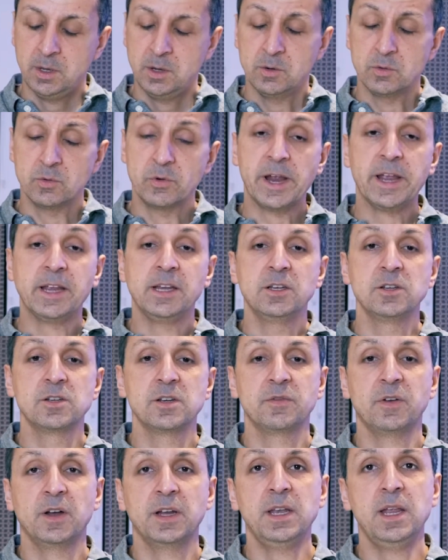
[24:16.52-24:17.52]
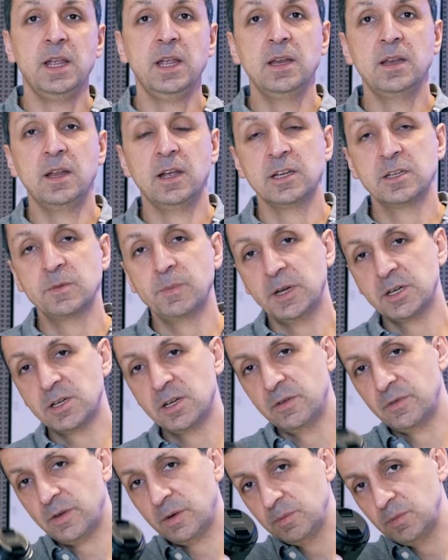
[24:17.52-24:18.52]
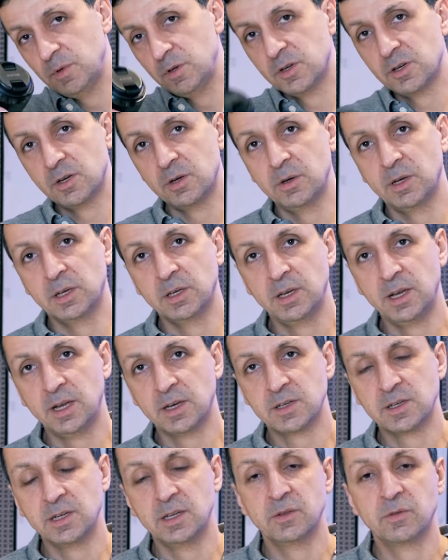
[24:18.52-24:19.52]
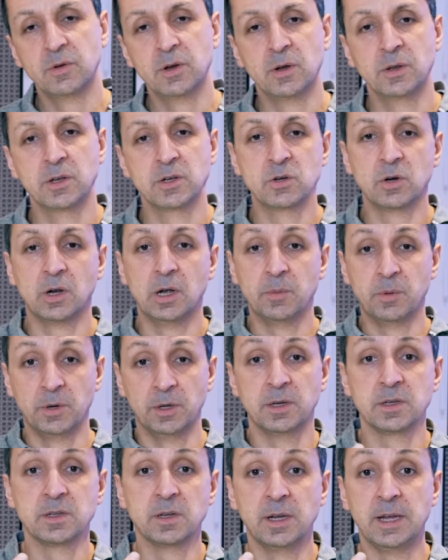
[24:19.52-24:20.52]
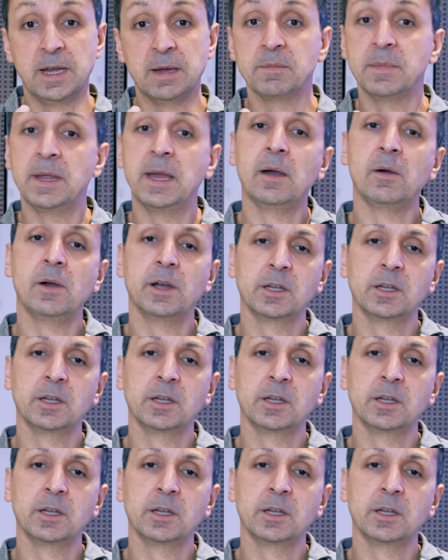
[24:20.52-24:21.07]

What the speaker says: range if I need it, especially if I'm shooting the XT3 on a tripod as I am now.